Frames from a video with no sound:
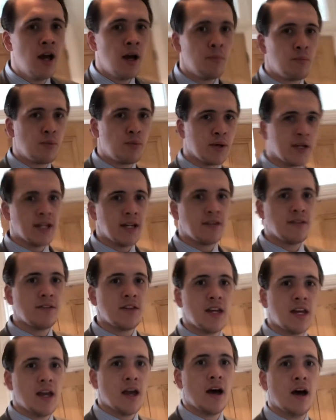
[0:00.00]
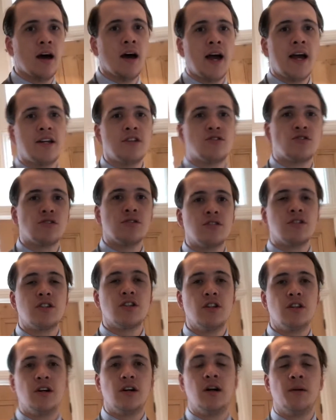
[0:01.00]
bringing the entrance to the